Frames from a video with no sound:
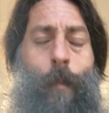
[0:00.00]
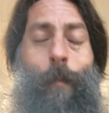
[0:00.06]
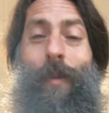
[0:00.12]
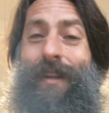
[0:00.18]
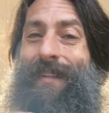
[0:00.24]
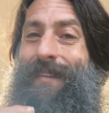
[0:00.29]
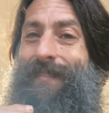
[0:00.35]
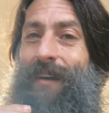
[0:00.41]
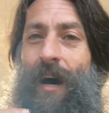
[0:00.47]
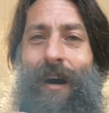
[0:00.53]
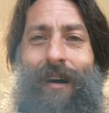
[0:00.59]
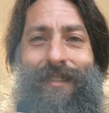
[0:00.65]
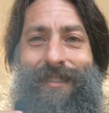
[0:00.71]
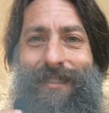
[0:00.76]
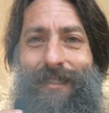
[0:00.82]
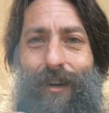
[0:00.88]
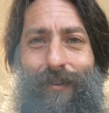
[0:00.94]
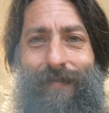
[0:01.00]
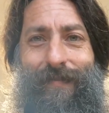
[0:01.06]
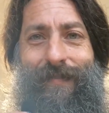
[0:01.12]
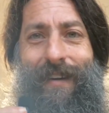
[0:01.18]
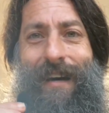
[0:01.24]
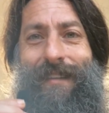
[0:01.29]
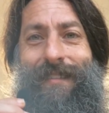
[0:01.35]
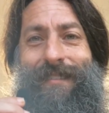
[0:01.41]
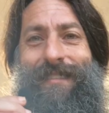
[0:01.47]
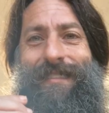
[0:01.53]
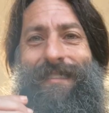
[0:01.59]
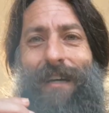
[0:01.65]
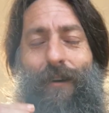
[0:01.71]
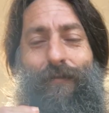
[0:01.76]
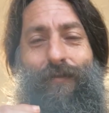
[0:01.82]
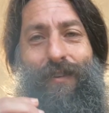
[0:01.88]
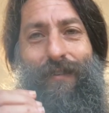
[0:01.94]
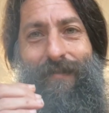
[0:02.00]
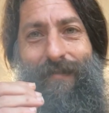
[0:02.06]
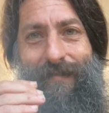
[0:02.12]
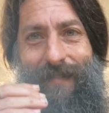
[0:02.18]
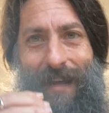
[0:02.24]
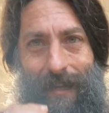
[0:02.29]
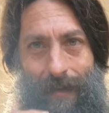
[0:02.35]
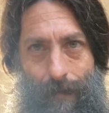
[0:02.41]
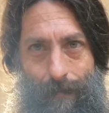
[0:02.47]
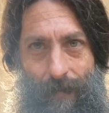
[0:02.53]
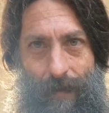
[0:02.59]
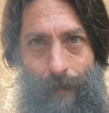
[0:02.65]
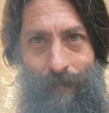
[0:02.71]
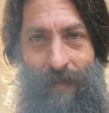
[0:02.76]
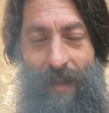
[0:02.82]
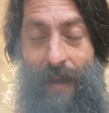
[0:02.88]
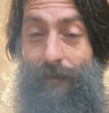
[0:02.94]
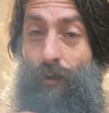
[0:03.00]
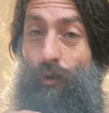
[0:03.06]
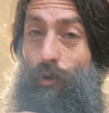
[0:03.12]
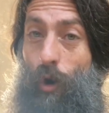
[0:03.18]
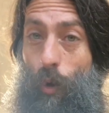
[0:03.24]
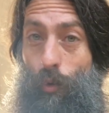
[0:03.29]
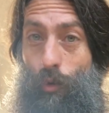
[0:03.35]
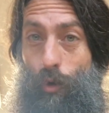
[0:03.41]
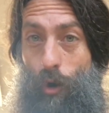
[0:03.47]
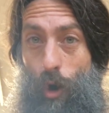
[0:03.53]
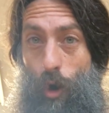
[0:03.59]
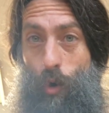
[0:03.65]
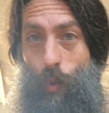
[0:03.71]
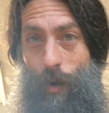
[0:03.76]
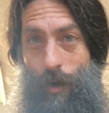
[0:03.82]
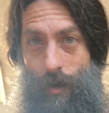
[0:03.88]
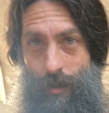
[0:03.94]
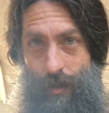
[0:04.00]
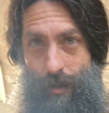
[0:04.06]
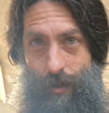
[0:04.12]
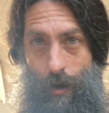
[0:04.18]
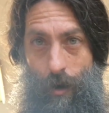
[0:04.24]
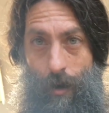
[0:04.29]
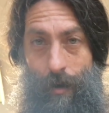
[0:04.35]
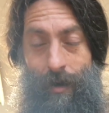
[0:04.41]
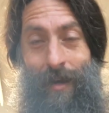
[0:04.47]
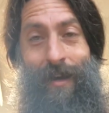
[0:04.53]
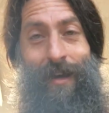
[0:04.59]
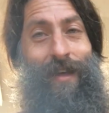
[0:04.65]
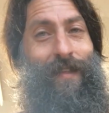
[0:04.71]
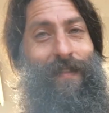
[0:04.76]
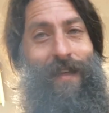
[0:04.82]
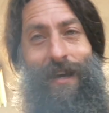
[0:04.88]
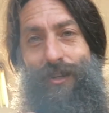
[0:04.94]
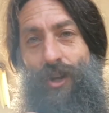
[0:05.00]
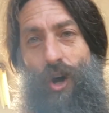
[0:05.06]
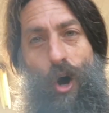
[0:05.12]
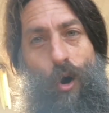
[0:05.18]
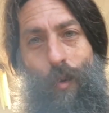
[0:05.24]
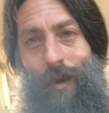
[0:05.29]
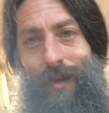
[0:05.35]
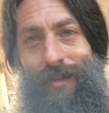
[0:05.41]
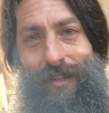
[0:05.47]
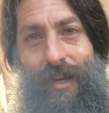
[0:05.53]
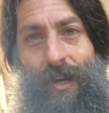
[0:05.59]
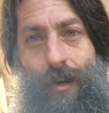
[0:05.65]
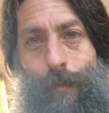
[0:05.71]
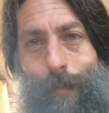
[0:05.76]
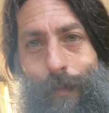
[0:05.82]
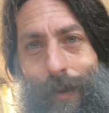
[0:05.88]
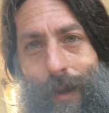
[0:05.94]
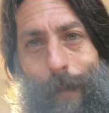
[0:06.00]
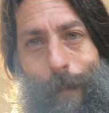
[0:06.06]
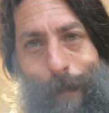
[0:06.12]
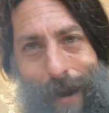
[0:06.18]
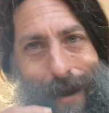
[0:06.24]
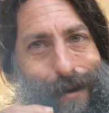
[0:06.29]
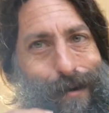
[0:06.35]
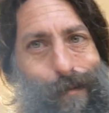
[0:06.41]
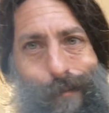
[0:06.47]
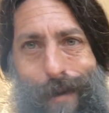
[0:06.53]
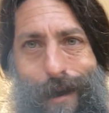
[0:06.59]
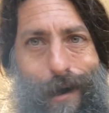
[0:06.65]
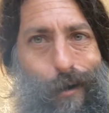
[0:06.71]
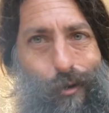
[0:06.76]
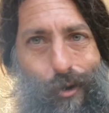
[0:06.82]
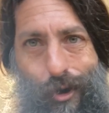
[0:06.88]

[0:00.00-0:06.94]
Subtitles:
But self development, if you don't know where to start, that's always going to be paramount.